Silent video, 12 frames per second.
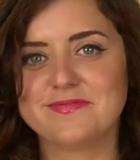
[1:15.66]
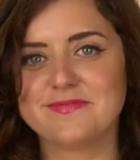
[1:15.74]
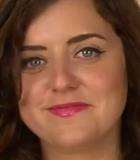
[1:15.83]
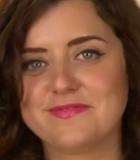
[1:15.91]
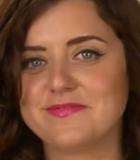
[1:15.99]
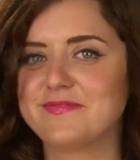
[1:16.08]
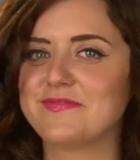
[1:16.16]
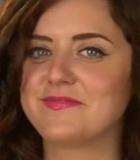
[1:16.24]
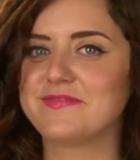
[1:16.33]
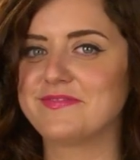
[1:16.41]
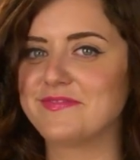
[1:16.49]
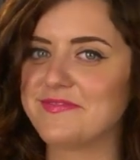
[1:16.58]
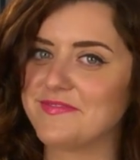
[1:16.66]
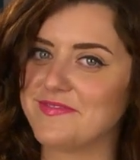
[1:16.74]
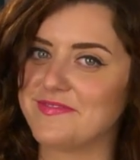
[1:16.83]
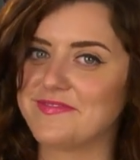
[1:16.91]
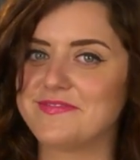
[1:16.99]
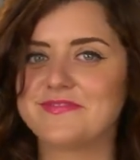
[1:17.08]

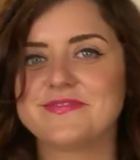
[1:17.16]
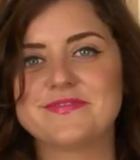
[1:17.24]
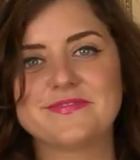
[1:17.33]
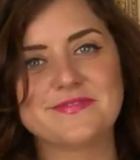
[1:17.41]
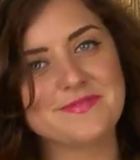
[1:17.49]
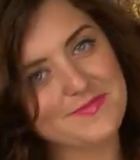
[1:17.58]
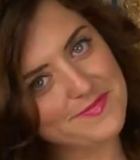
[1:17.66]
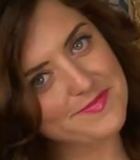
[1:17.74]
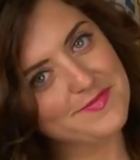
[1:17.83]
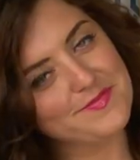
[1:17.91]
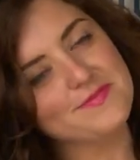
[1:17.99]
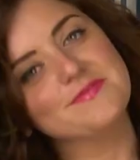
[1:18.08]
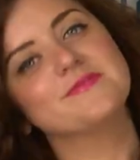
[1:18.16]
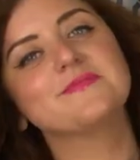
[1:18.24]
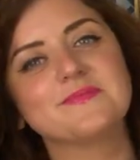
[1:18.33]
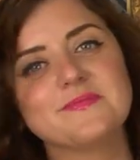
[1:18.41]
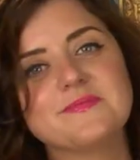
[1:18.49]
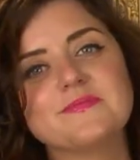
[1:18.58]

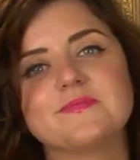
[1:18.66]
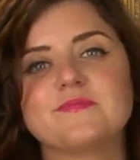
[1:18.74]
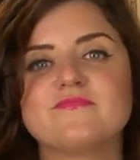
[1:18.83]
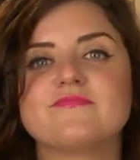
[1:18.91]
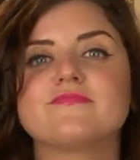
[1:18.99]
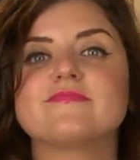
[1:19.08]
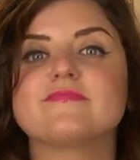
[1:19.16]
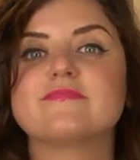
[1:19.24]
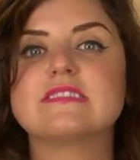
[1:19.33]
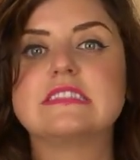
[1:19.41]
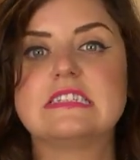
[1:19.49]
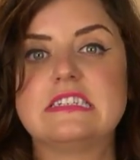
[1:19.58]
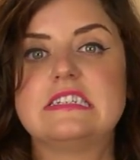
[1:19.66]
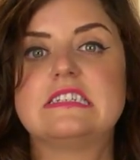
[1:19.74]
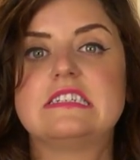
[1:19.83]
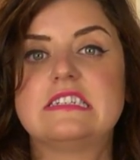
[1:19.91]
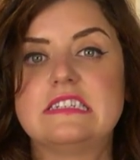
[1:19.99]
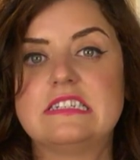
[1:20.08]

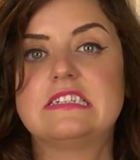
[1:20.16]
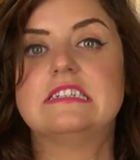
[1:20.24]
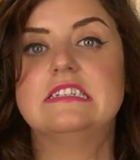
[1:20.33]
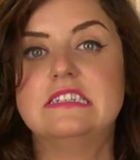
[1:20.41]
The person shown says nothing.